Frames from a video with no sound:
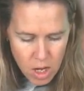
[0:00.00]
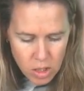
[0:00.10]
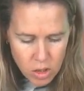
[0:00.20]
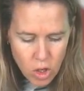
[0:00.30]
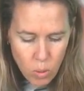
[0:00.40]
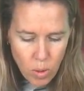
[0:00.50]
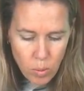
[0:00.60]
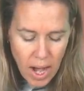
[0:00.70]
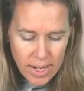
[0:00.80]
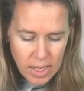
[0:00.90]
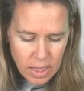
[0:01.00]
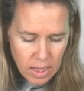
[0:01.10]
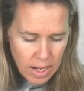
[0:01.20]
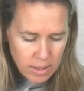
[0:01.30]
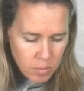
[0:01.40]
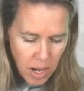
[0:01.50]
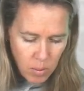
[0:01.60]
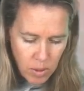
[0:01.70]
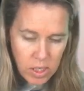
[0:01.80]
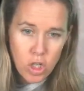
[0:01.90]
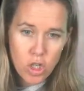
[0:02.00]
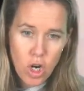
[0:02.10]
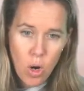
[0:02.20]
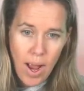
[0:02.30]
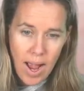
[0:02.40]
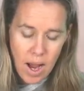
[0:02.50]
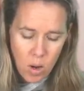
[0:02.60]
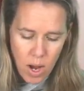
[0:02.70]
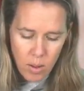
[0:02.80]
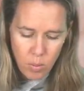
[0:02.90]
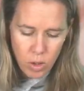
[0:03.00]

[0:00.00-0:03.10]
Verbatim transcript: So when we're adding the clasp, I wanted to show how I would